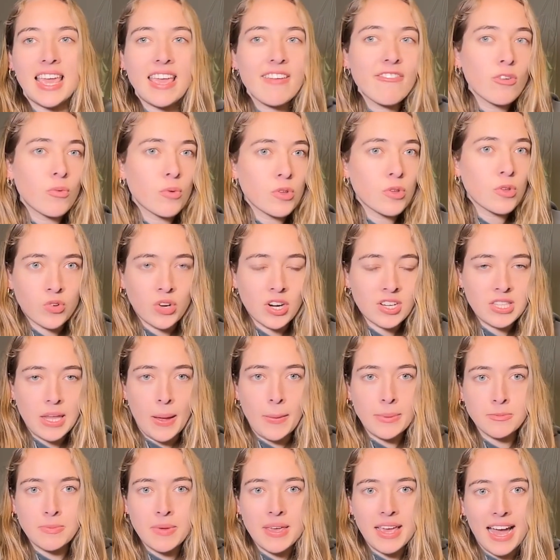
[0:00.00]
Even with
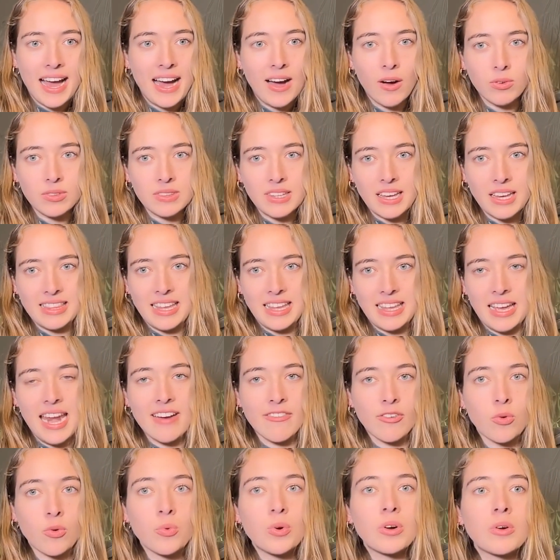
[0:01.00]
Kristaps being out, like they
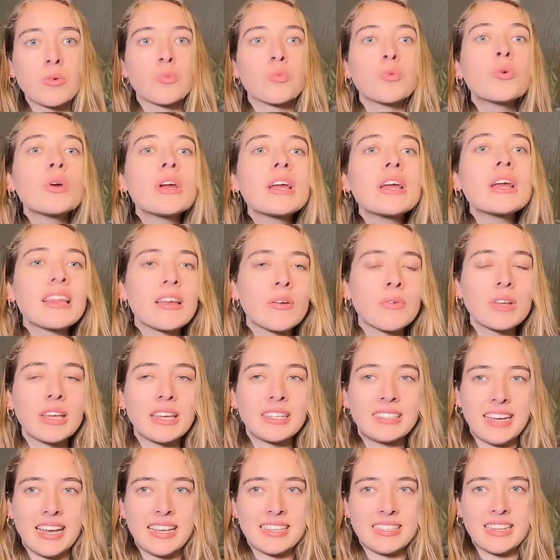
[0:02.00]
never were
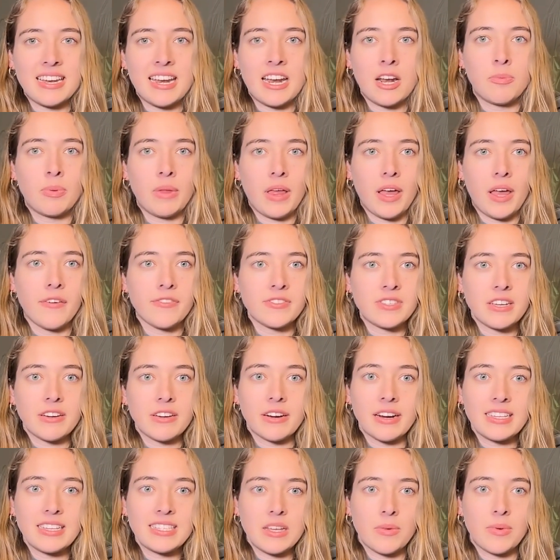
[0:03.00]
really tested in a playoff
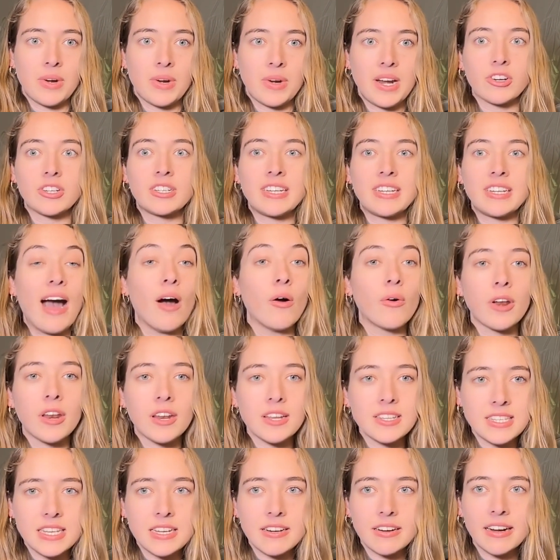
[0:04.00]
series. They were never down
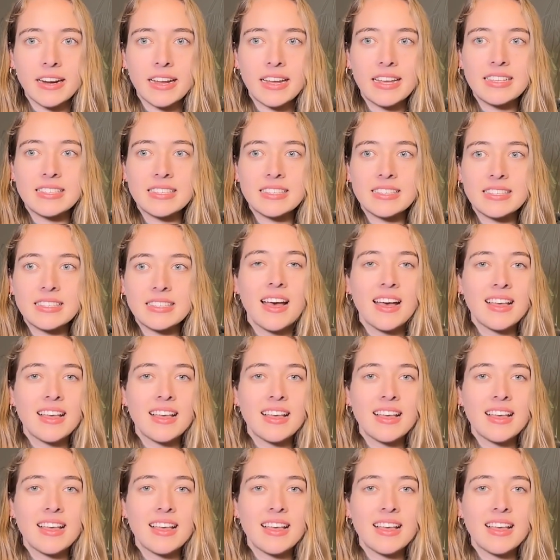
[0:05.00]
in a series.